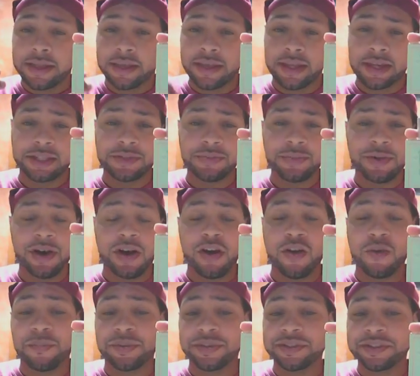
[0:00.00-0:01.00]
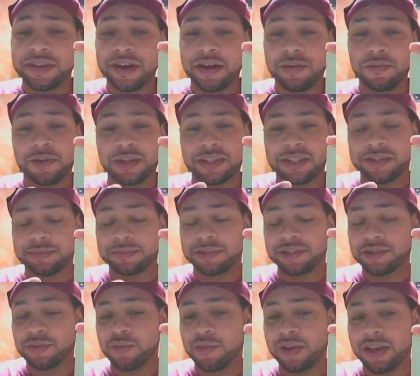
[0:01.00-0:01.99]
This one opens up with some
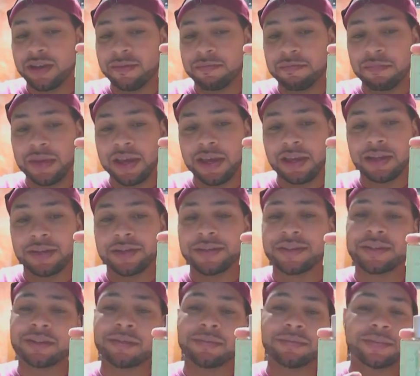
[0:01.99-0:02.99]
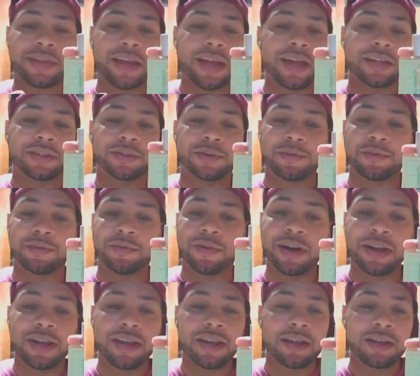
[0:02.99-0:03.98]
sweet mint, some
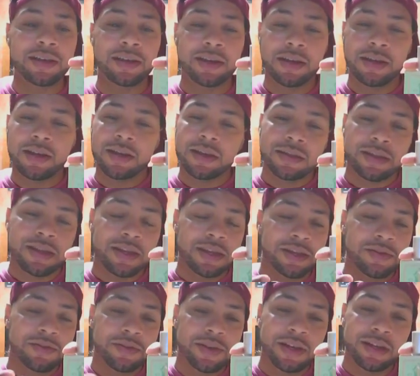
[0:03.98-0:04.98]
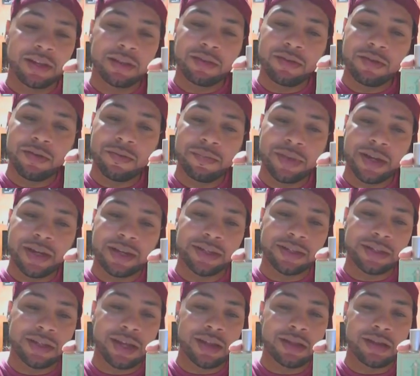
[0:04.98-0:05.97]
tangerine. Then you get a little bit of
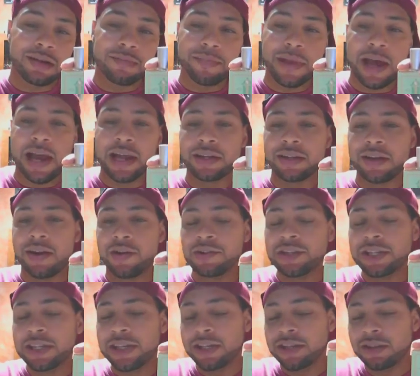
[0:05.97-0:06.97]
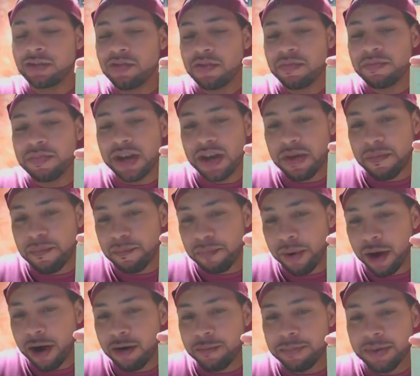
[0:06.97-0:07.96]
southern magnolia, a little bit of
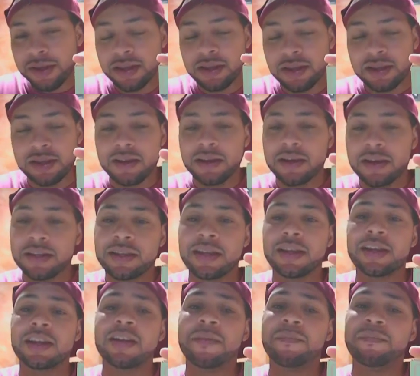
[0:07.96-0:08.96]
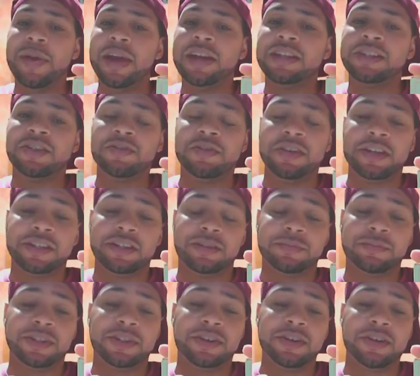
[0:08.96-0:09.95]
bourbon. Then in the base you get
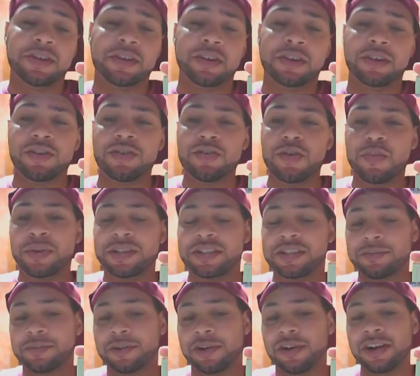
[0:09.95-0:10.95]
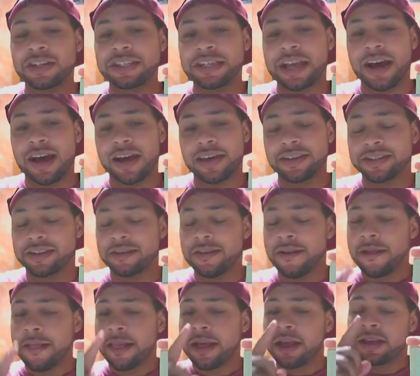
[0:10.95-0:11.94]
some sugar cube and some crushed ice.
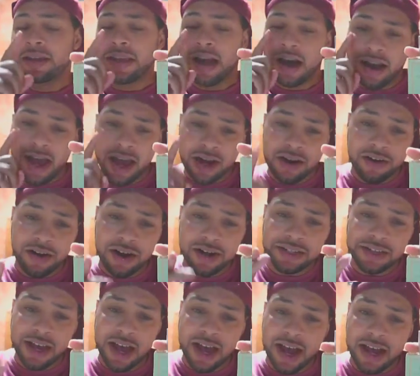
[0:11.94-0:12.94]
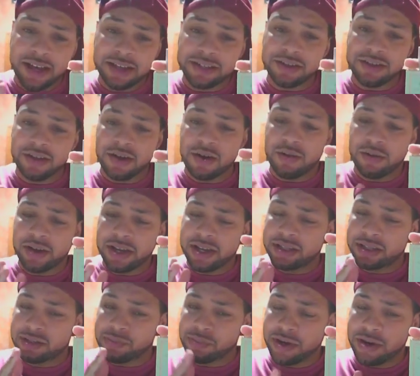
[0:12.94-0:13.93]
Now that crushed ice note
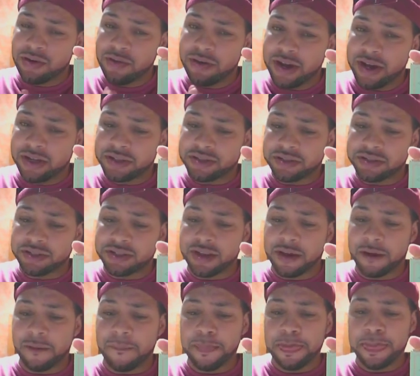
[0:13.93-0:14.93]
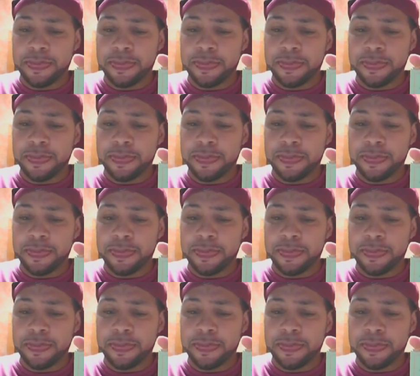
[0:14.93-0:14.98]
is real interesting.